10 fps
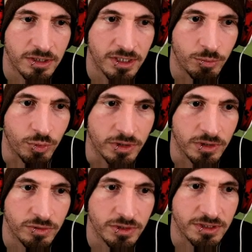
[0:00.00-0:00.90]
Top
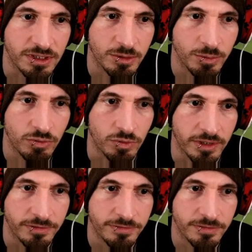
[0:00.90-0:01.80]
100 is gonna be
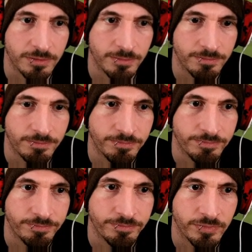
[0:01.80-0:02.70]
rough.
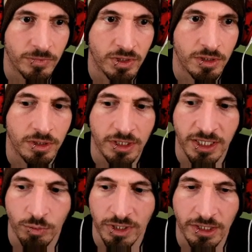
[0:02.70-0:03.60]

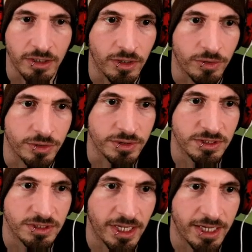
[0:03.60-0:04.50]
Can we get another
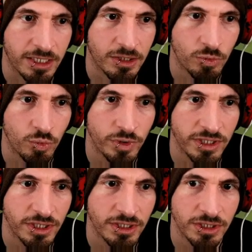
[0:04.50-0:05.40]
stack?
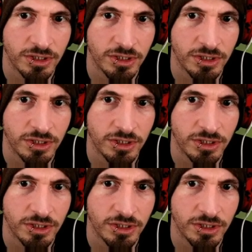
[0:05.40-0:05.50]
We